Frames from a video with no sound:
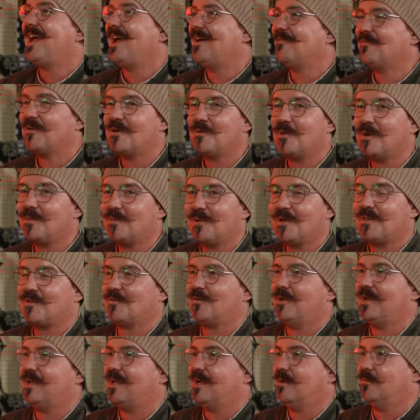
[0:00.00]
everyone puts a
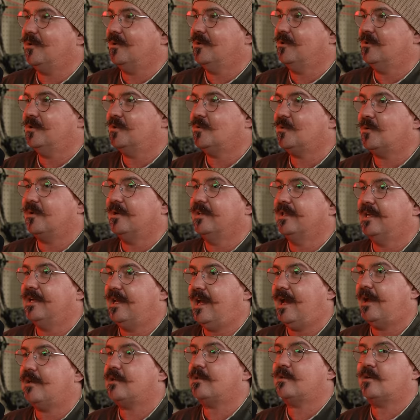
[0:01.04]
ring camera on their door, and then
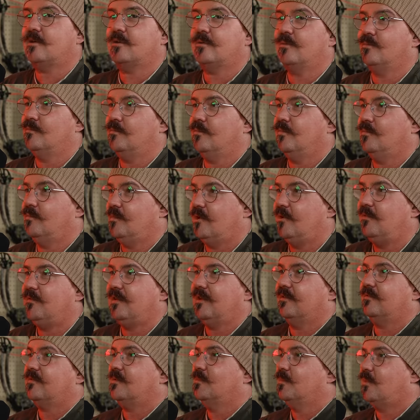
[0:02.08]
as you're
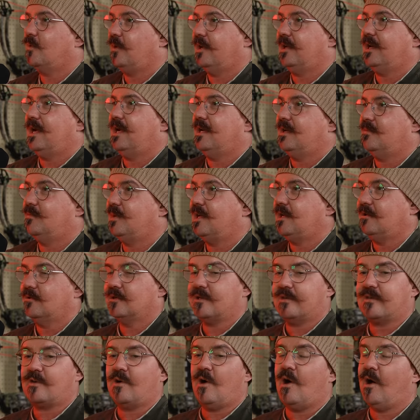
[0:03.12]
moving from point A to B, you're
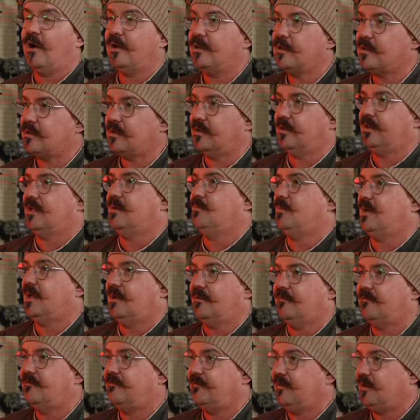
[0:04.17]
just constantly
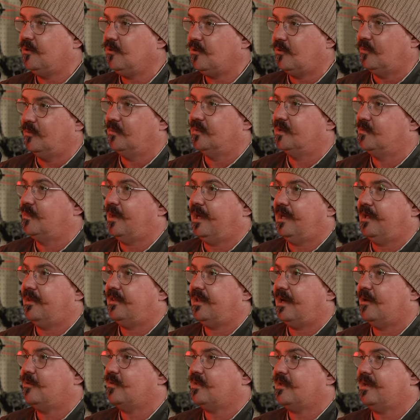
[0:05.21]
being filmed by a
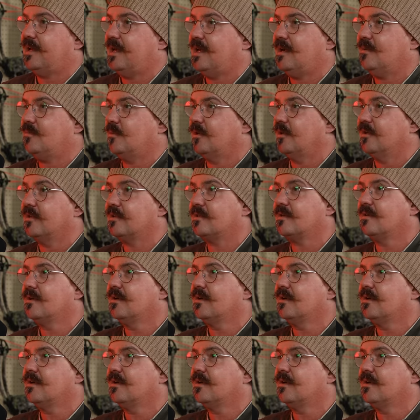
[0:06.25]
thousand cameras.